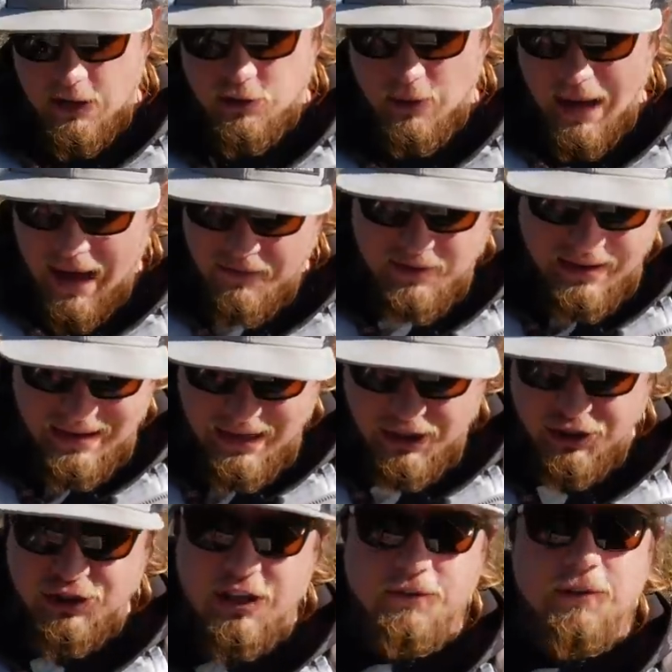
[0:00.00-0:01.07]
So having
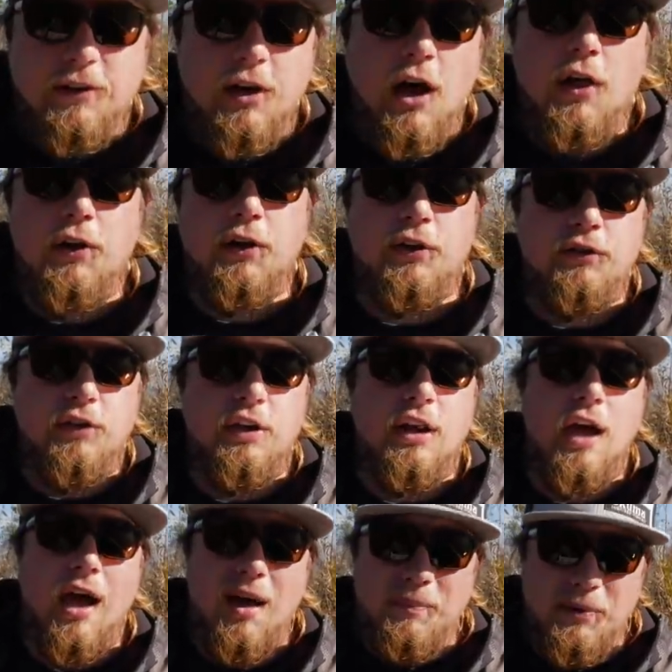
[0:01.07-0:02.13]
each different color is
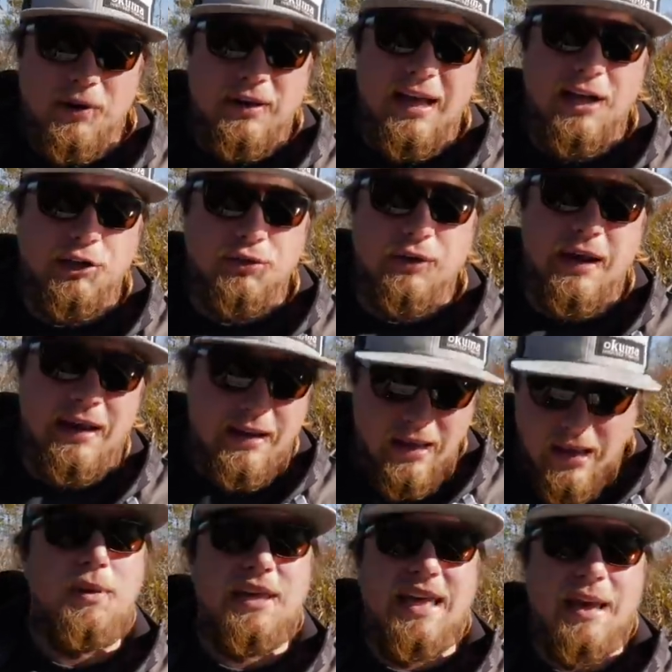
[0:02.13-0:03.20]
gonna up your catch rate,
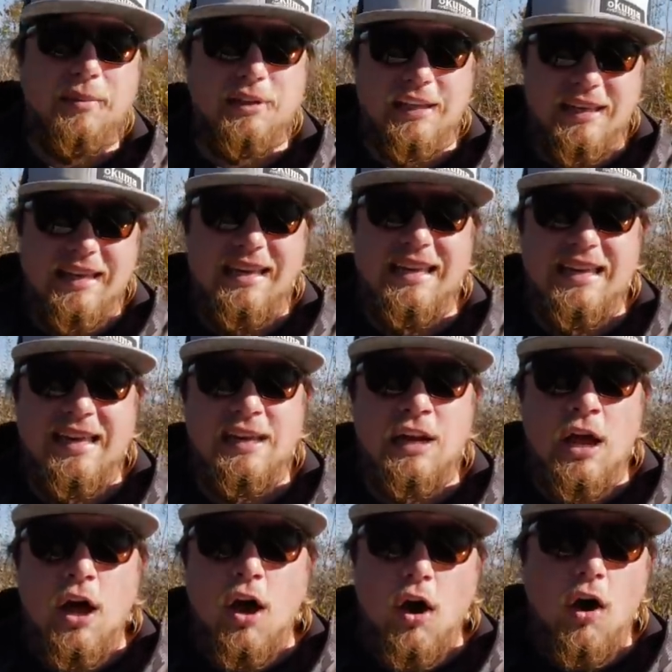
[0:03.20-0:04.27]
being able to key
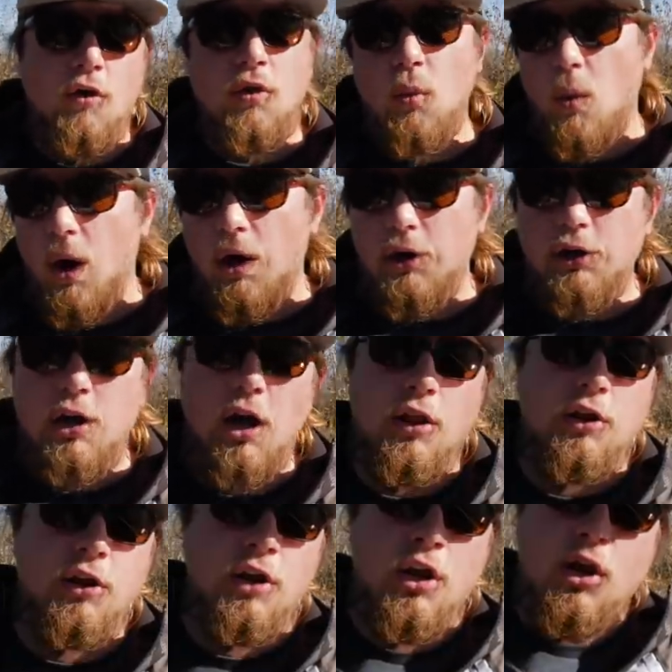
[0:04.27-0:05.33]
in on the water
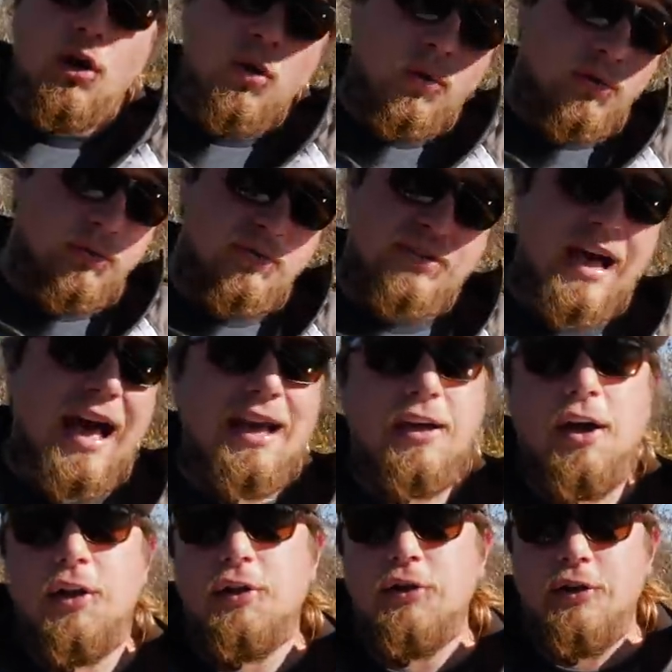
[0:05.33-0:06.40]
color or sky
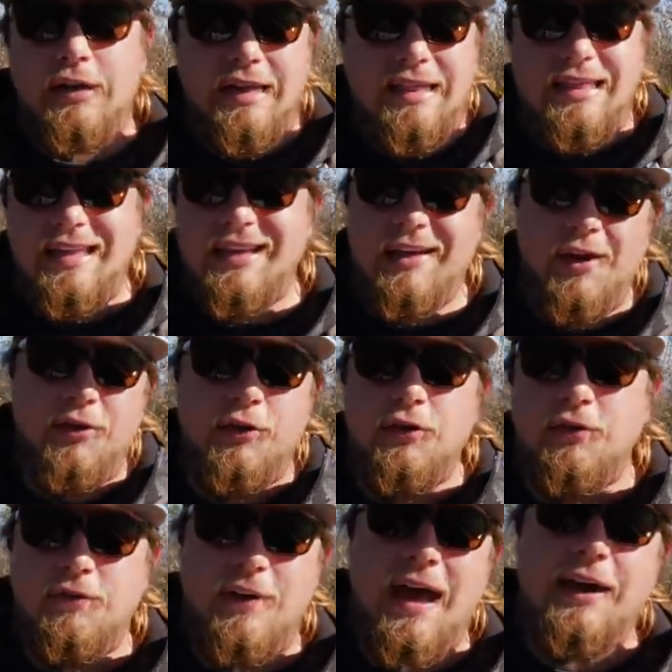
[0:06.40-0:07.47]
color or anything other
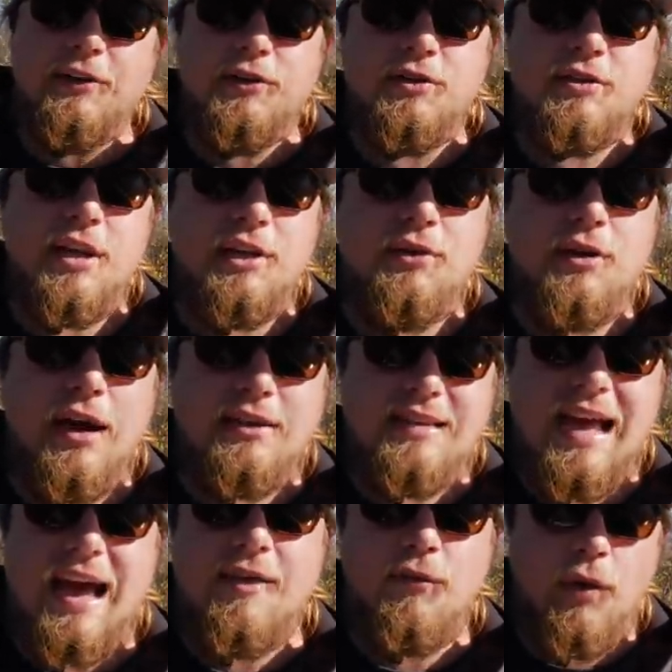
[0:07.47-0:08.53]
than the factors that you guys
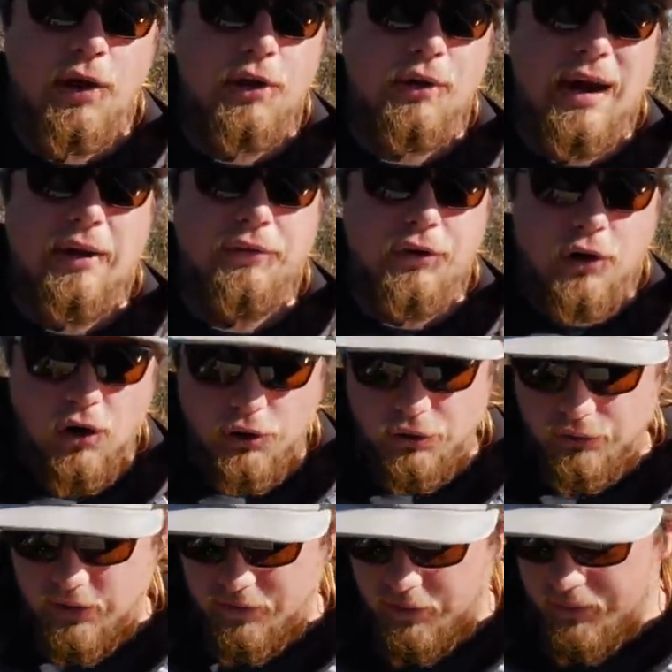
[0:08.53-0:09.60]
have while you're out there on
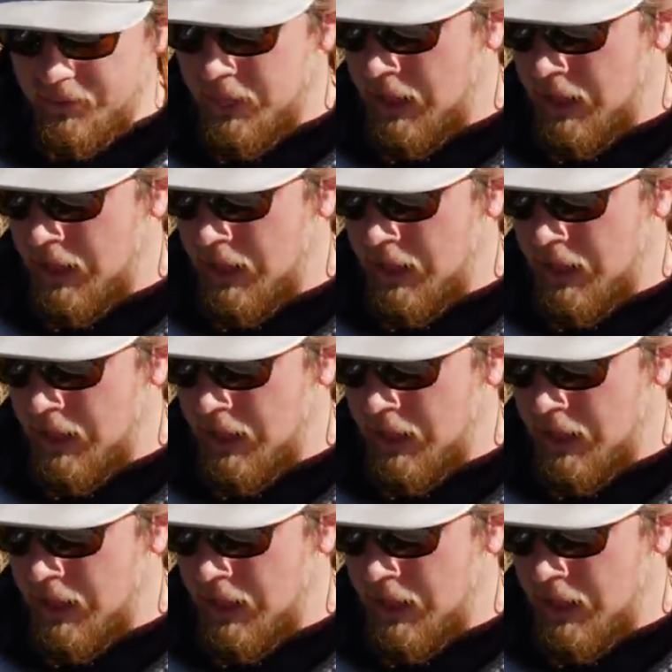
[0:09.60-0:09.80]
the river.